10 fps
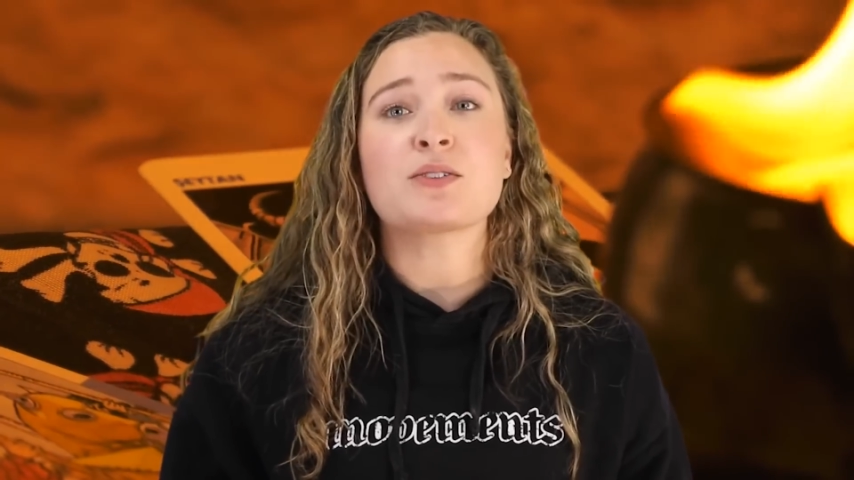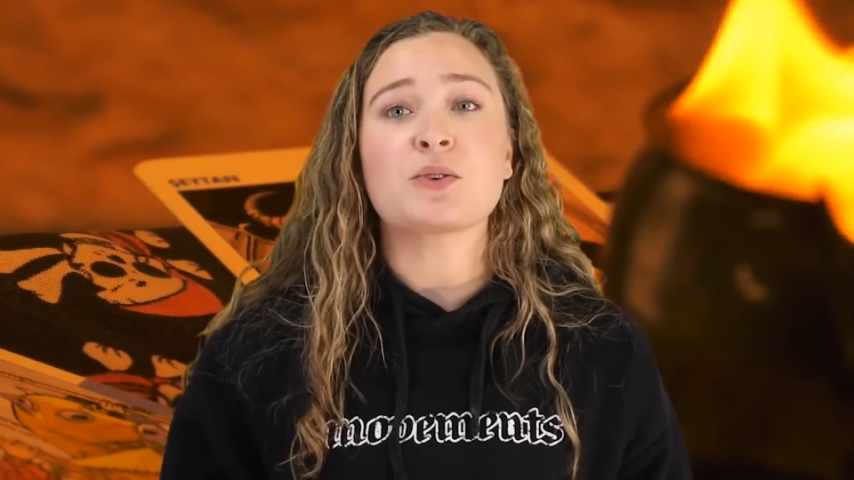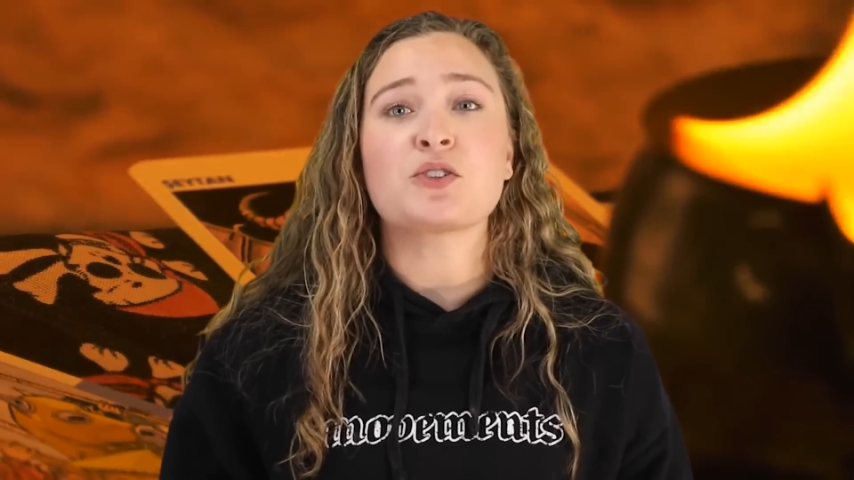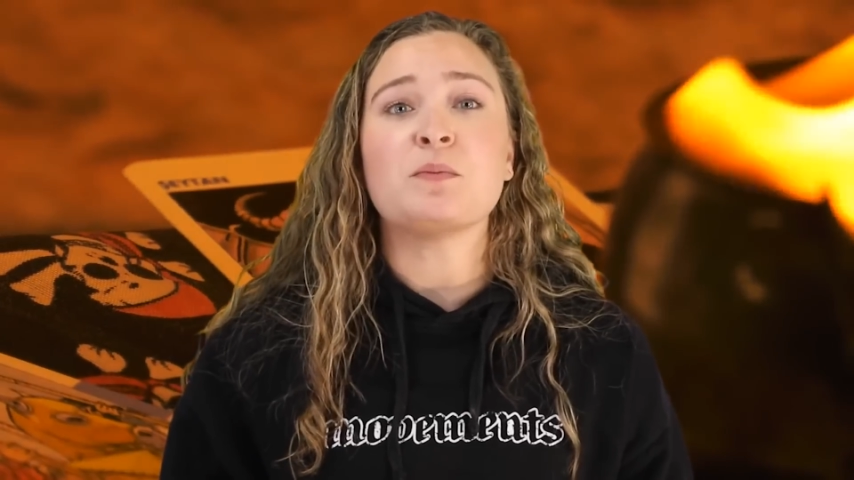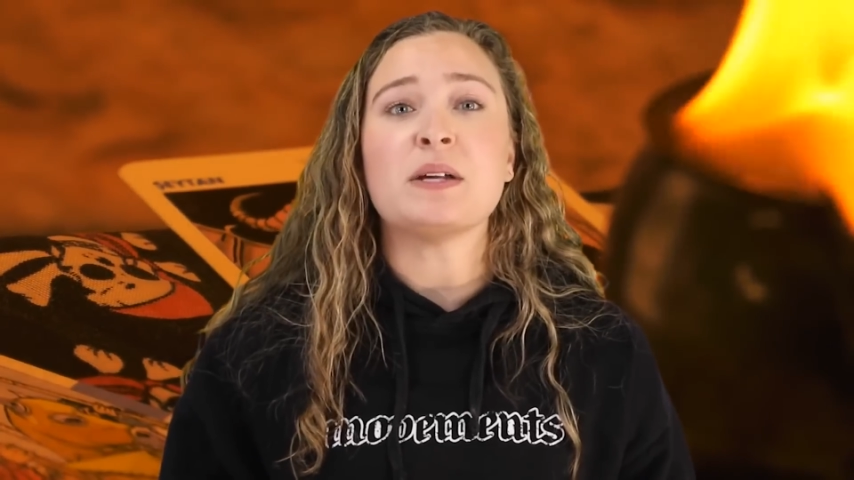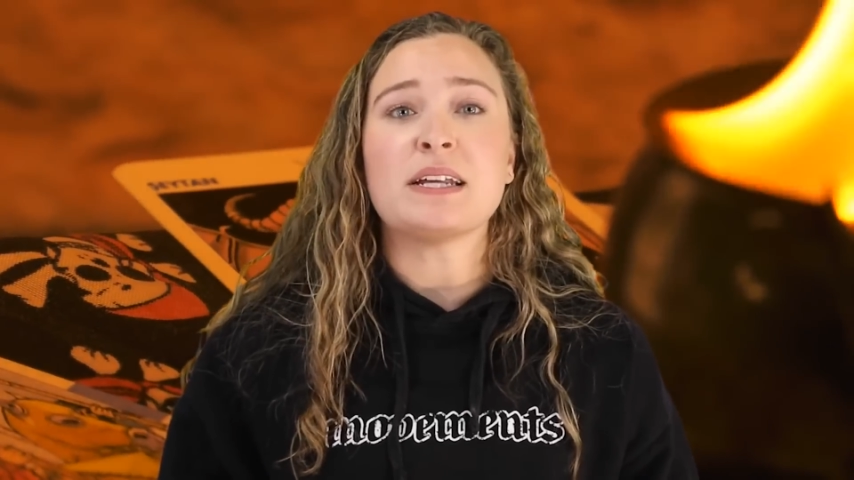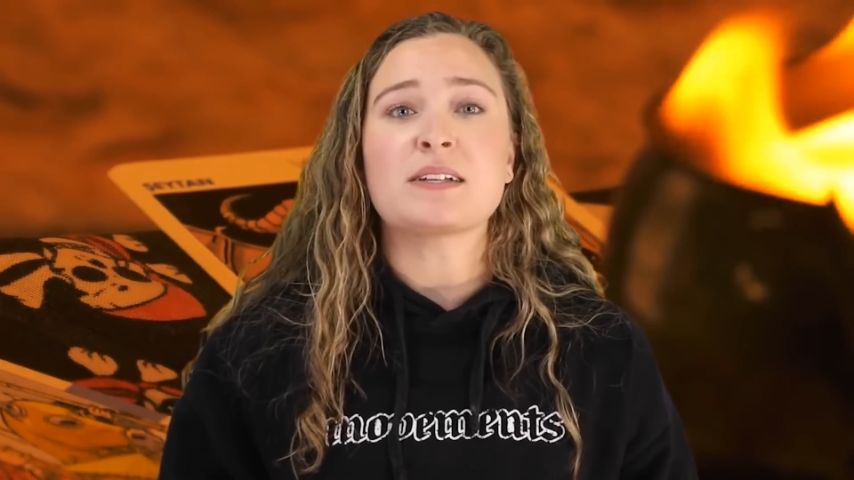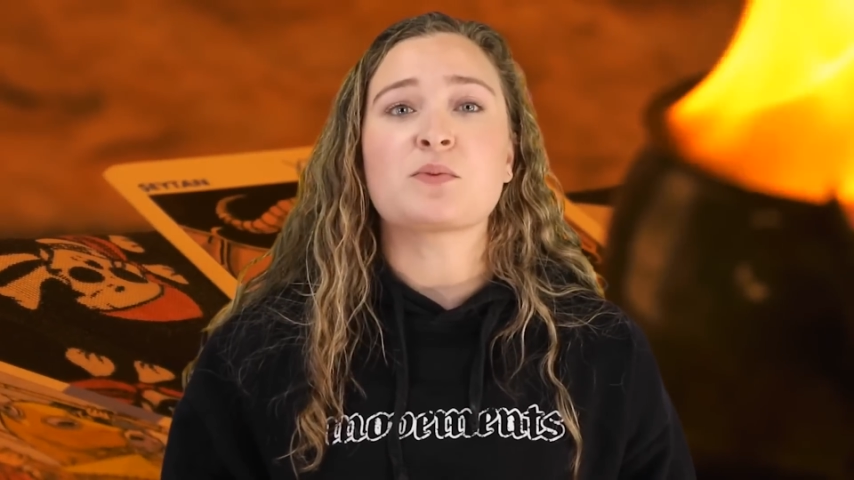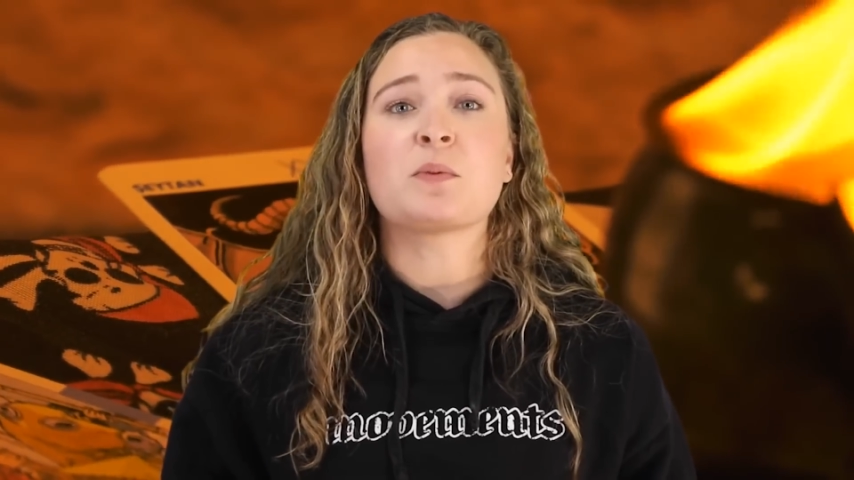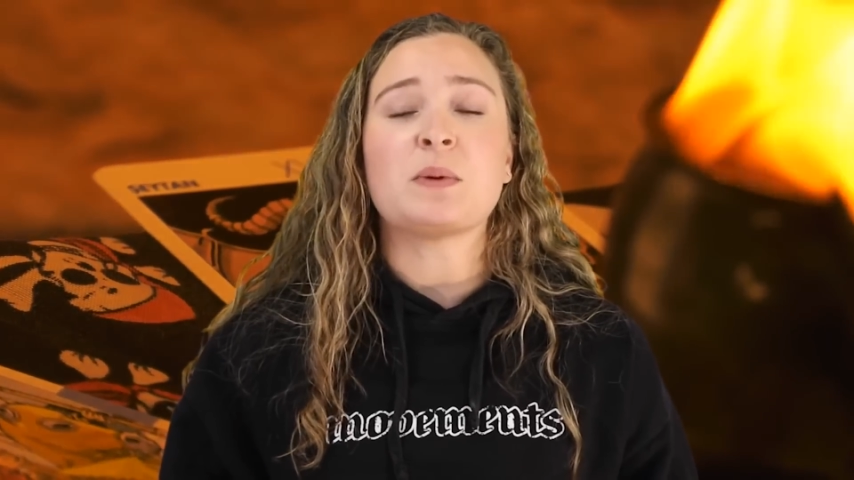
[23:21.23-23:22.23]
social
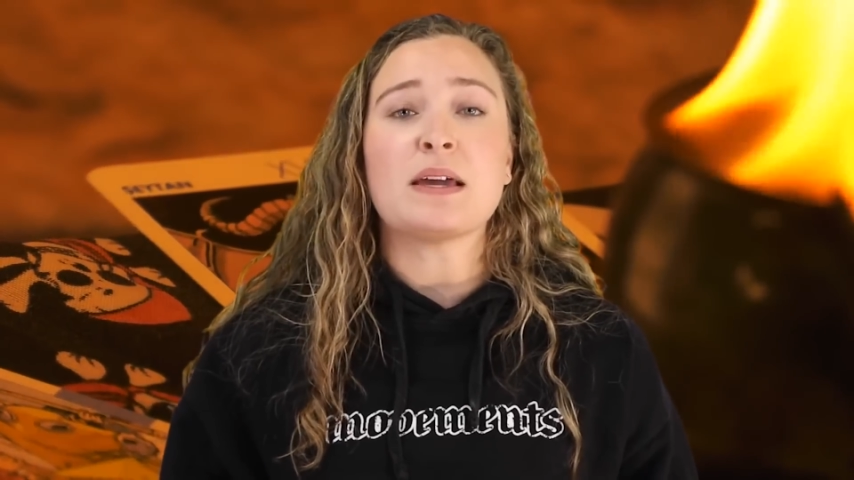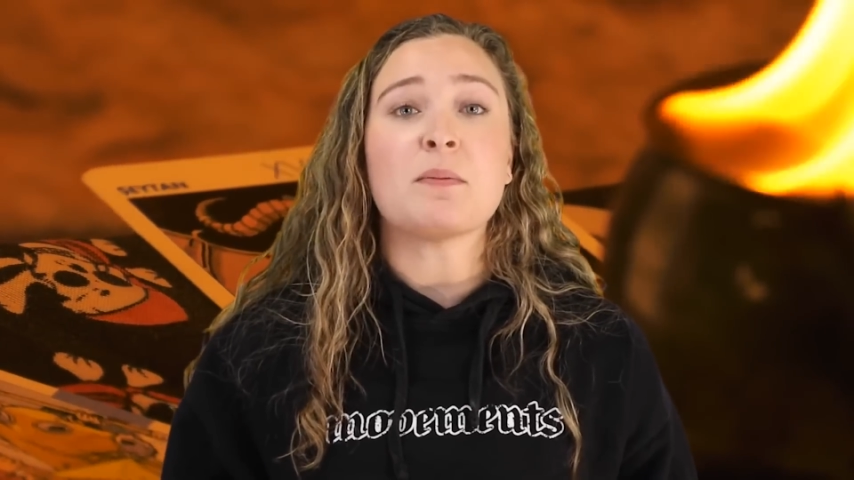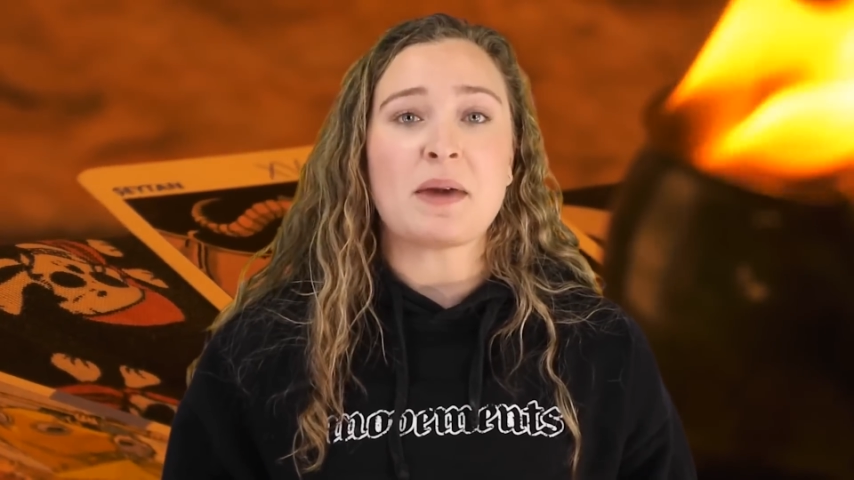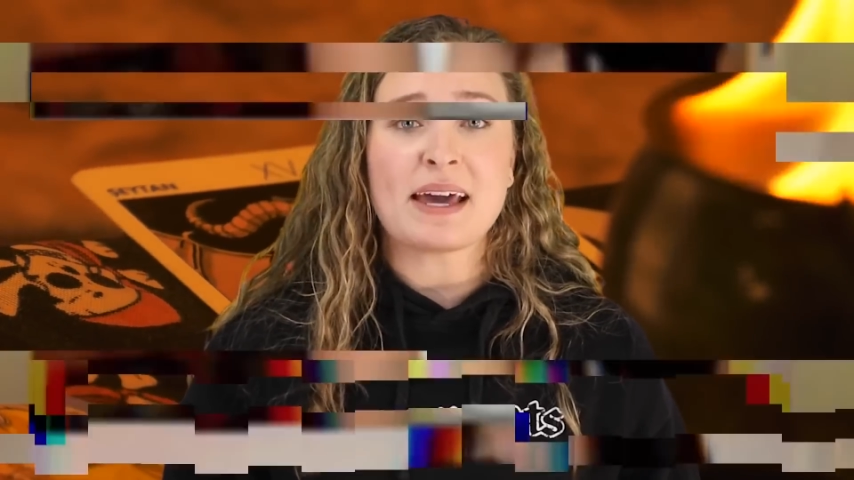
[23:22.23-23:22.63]
medias were being